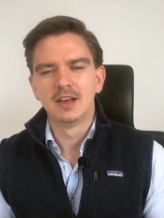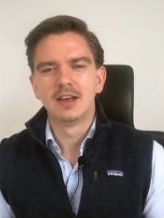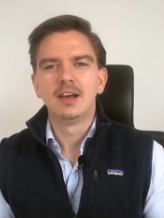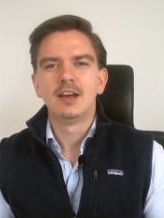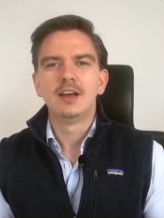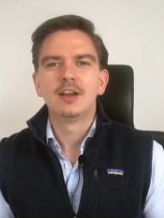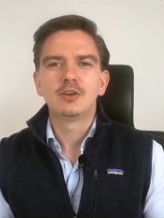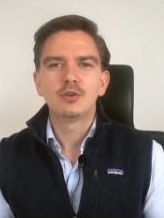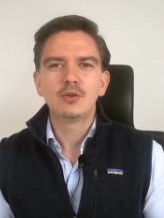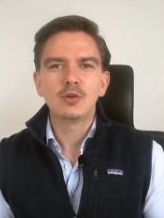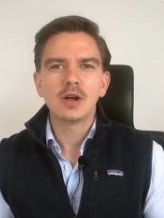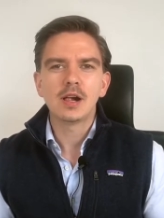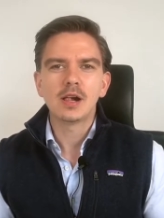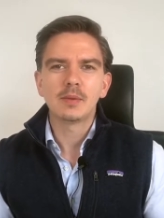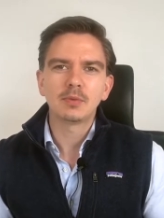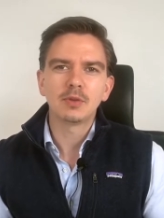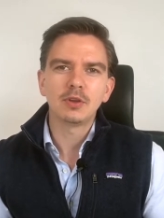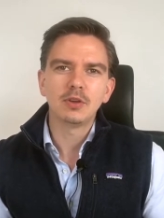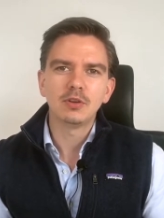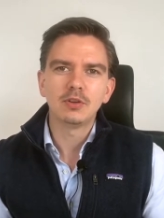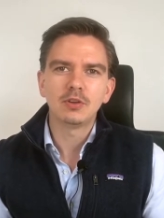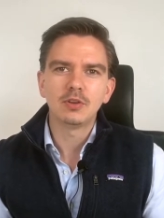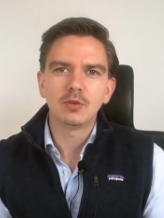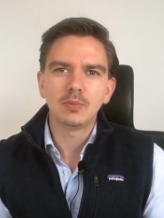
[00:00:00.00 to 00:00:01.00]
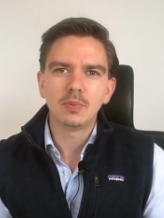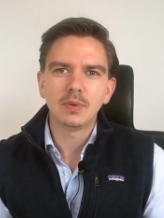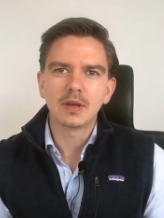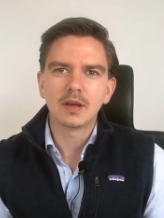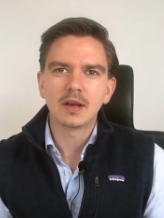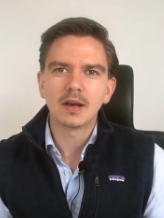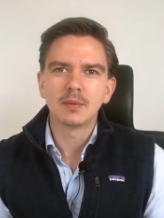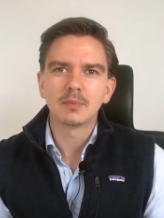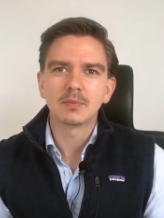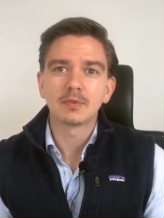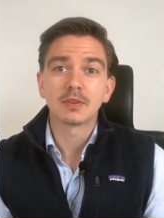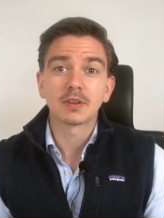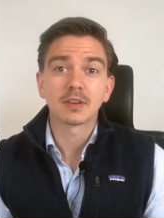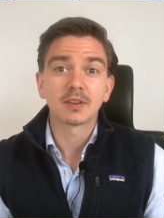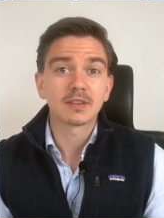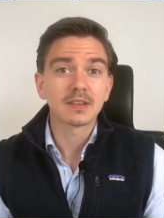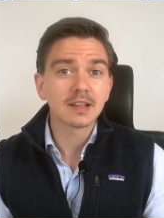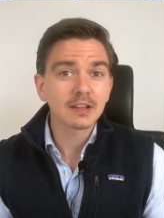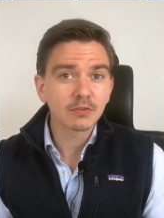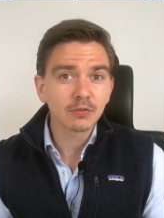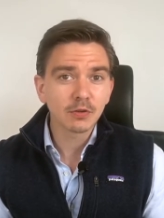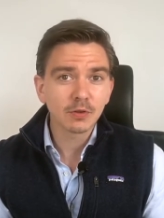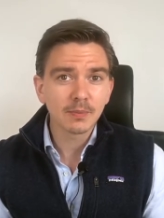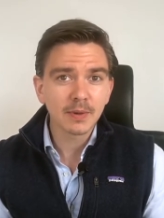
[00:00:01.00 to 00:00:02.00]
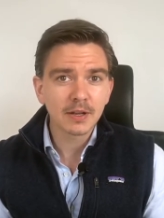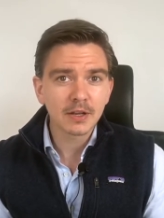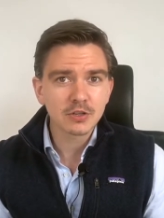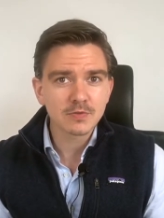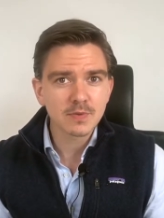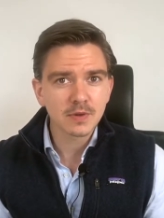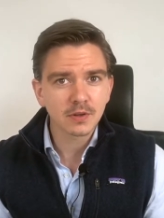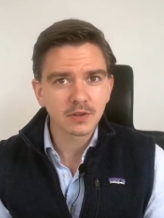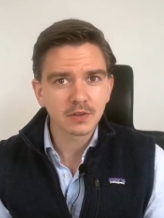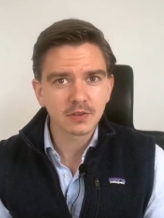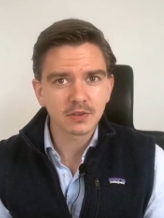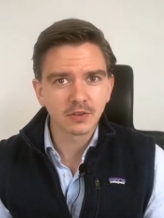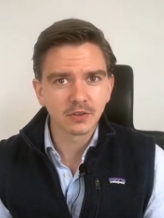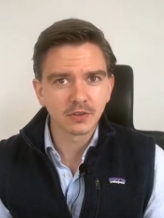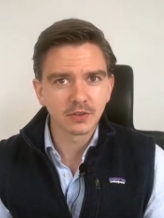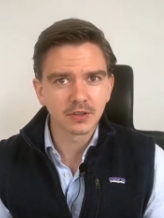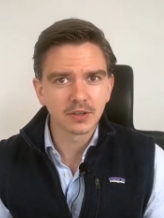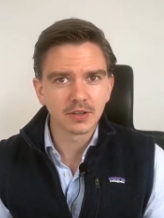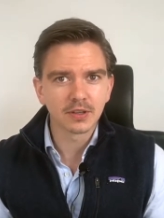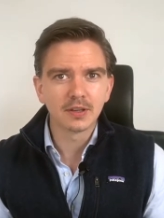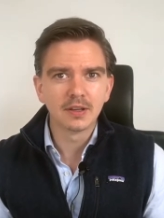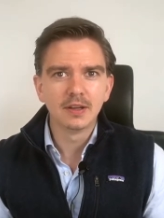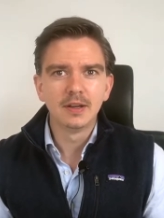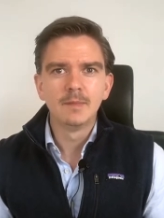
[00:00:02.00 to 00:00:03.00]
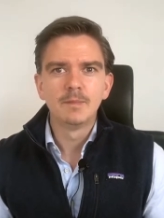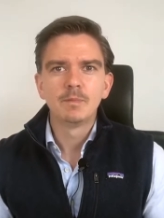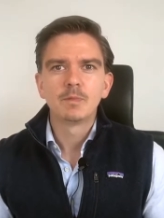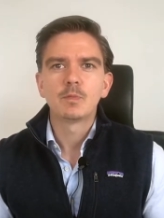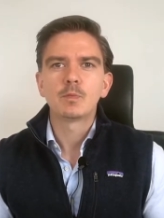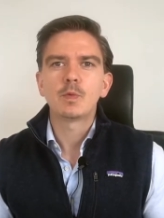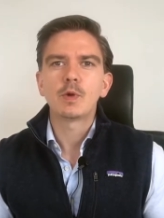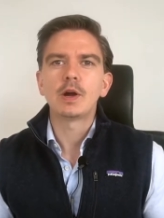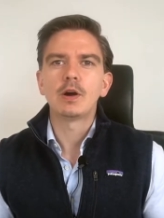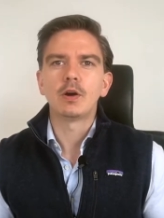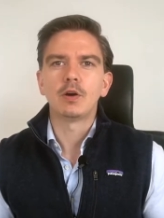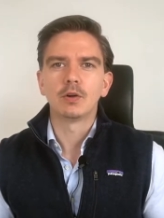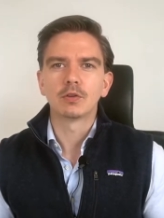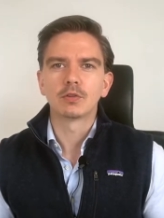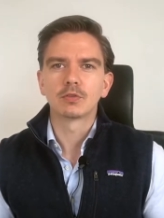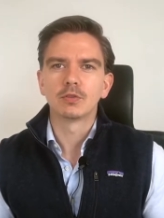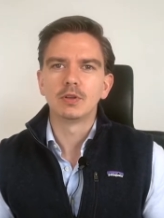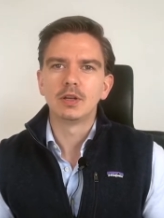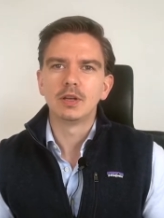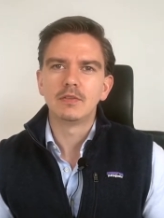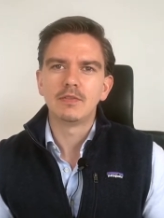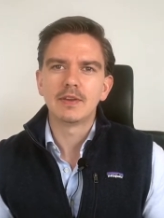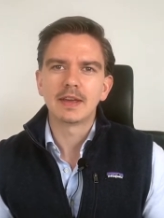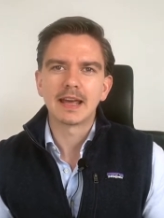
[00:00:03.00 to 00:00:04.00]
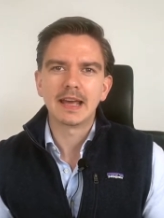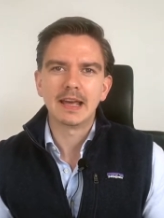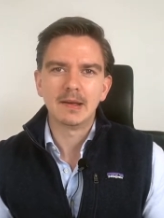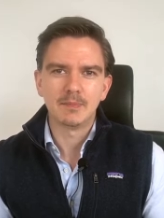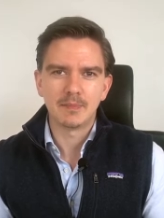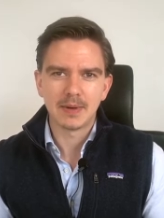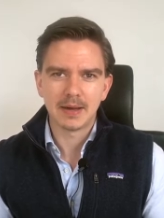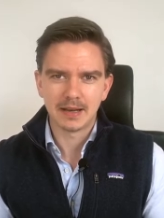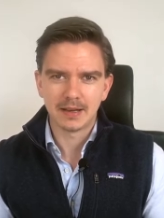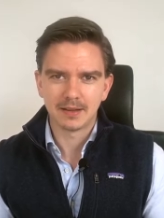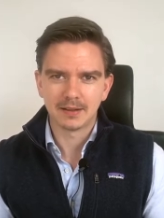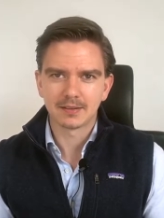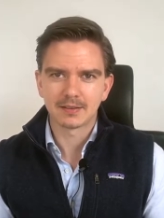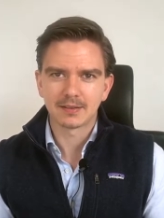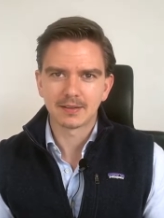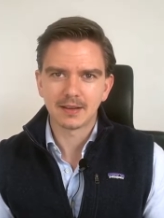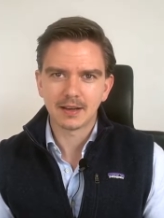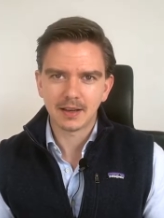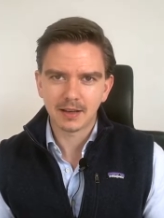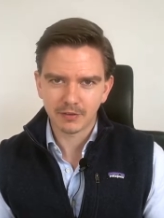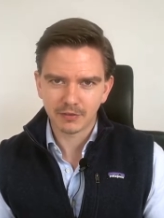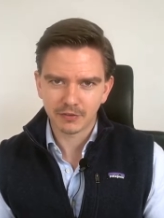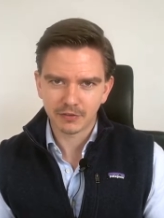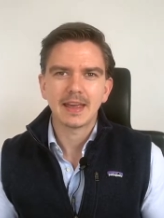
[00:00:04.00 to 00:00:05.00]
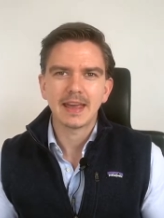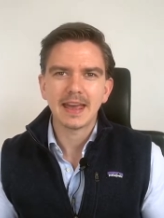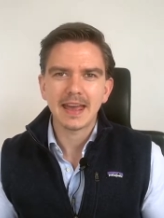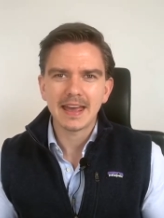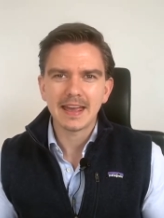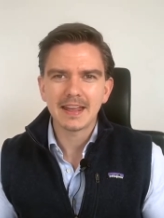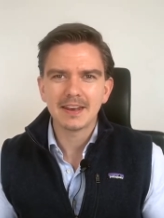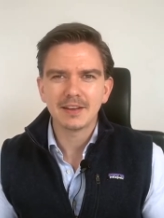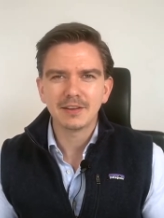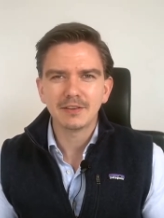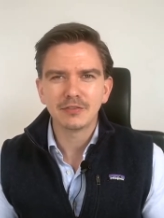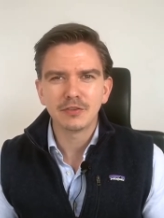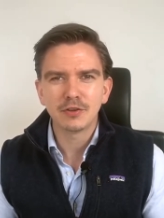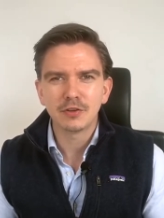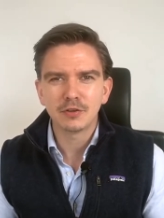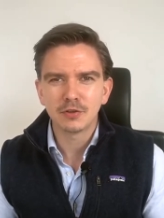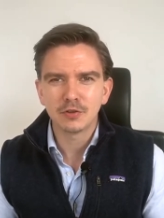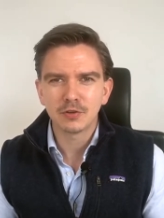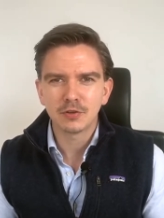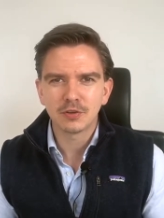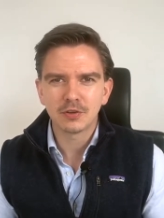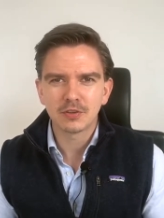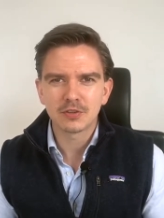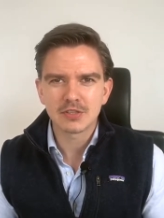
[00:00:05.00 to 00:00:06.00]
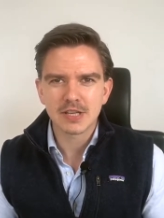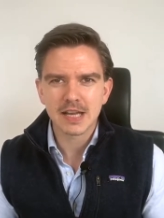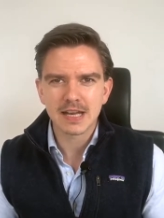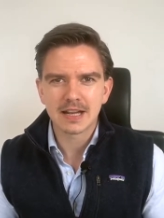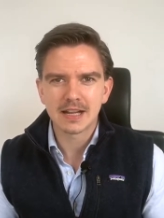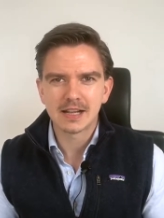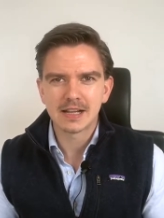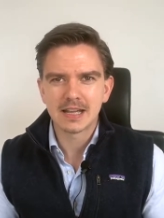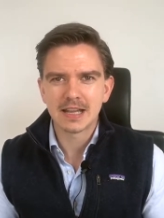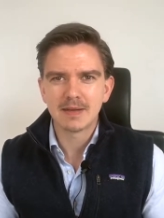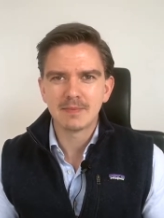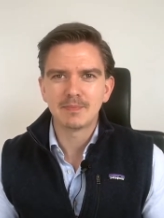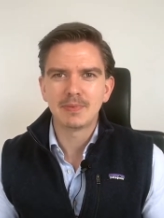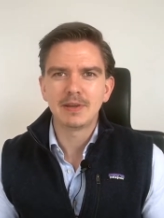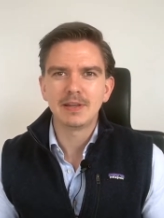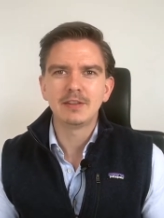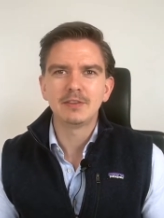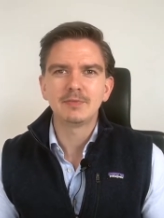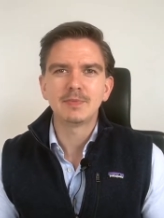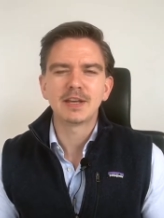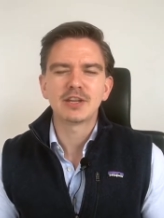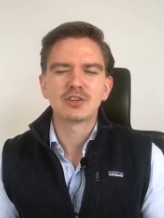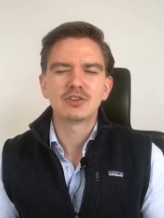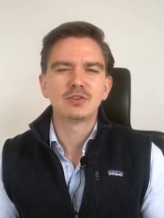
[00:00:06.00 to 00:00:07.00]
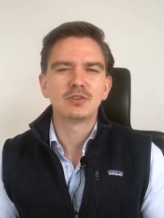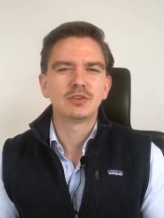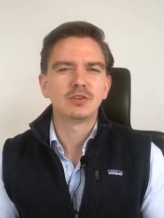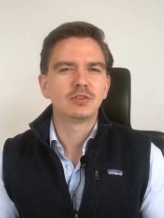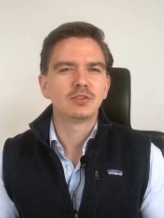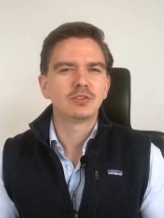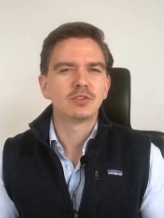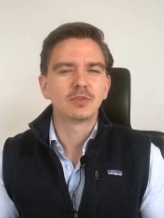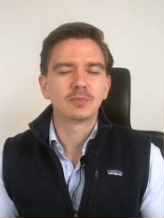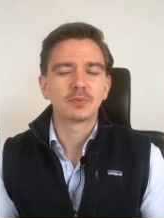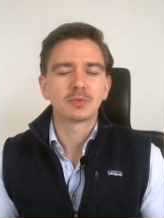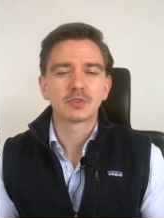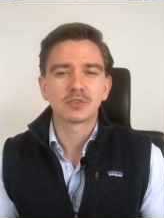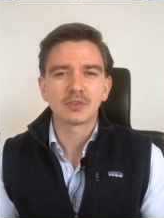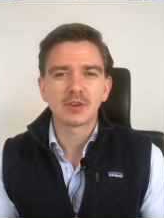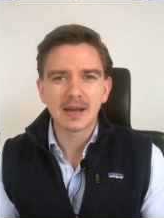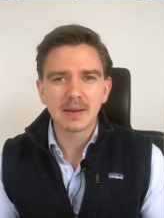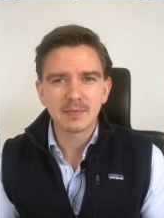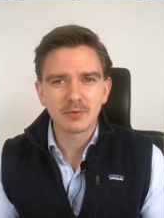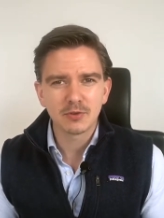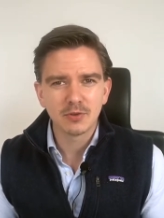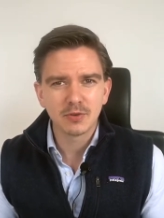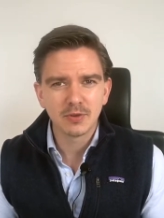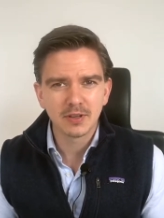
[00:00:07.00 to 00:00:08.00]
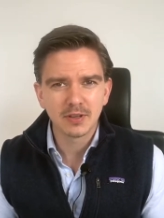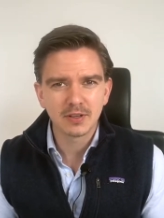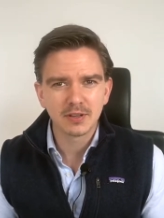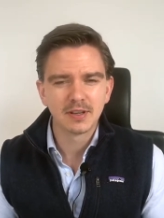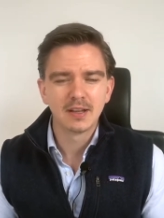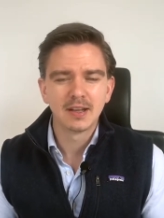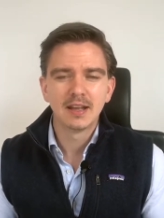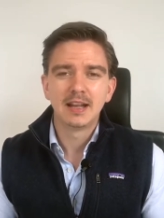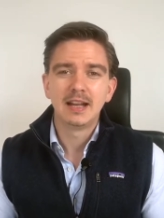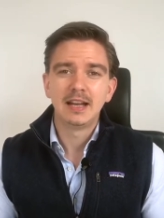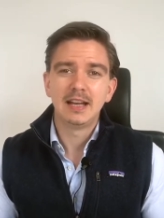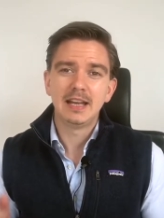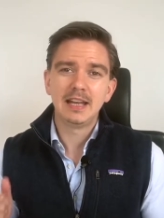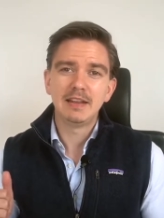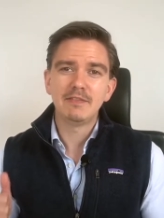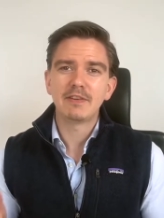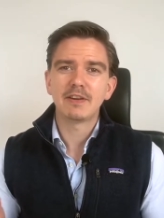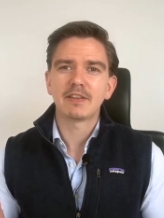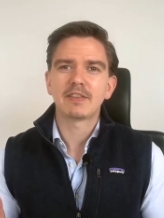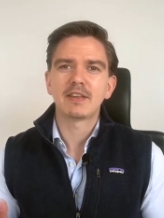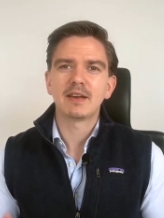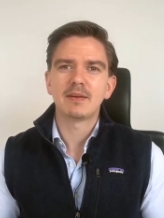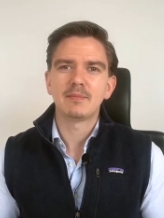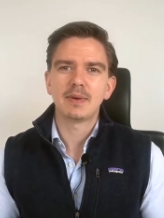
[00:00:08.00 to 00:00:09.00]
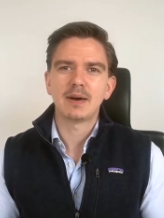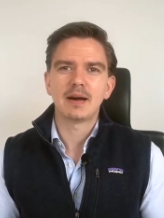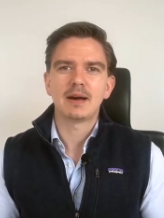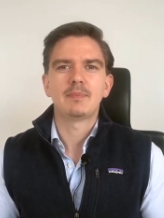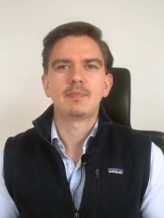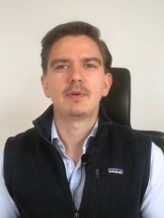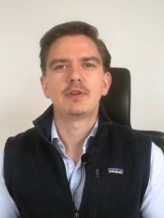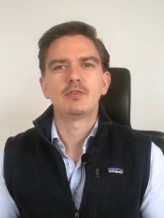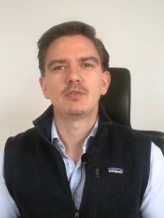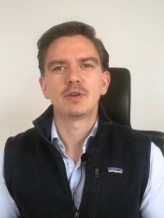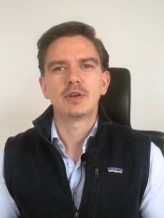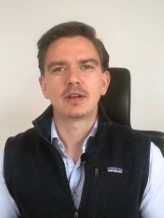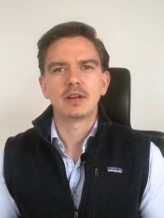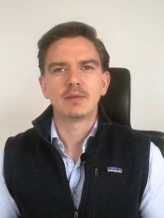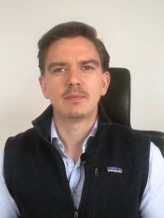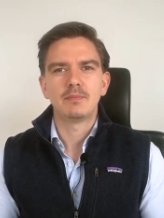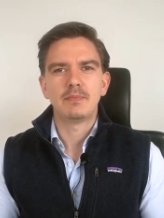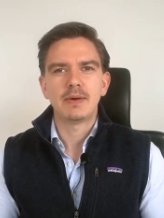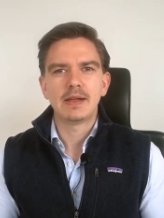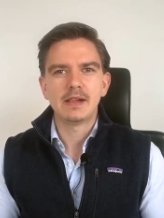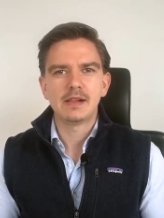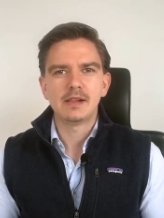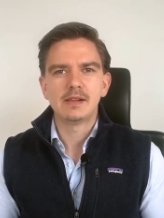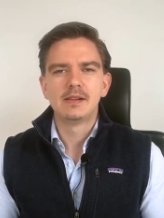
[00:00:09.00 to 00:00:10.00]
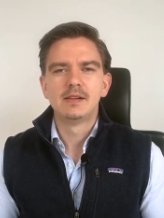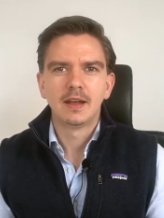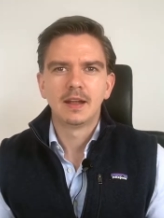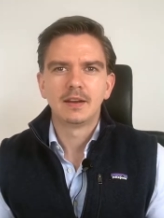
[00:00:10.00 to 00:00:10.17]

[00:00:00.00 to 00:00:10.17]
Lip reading: to help you to become successful in management consulting while also living a balanced life. And if you're new to this channel, then please make sure to subscribe to it, leave a thumb up and ring the bell.